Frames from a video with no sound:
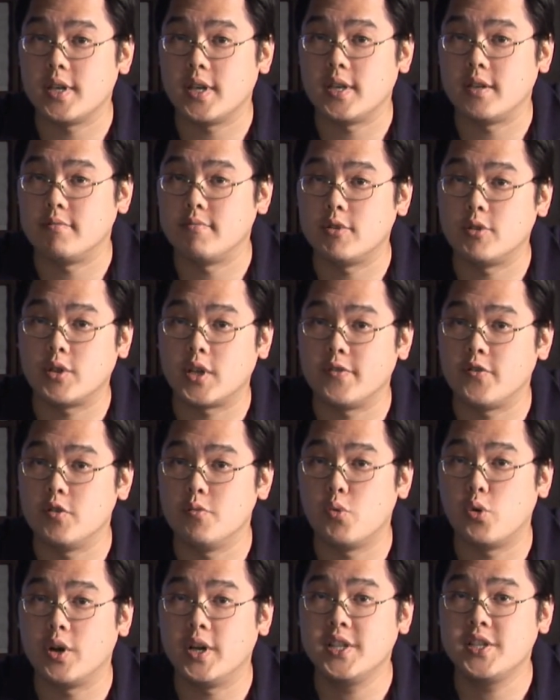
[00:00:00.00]
and it'll give you
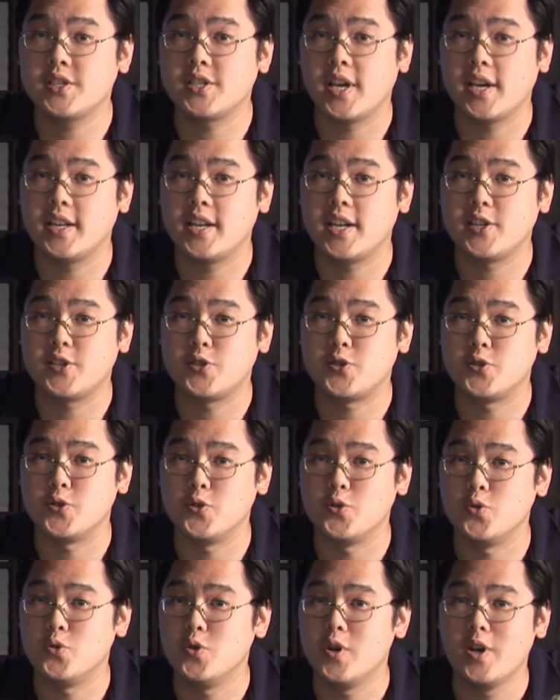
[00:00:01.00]
more insight as
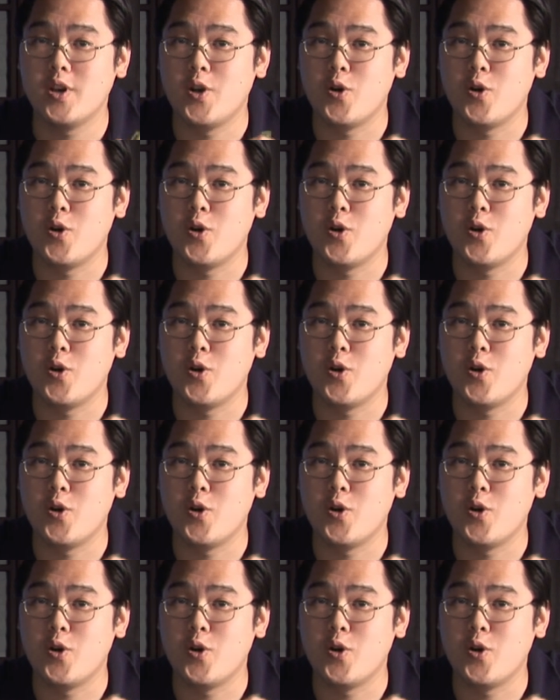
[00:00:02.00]
to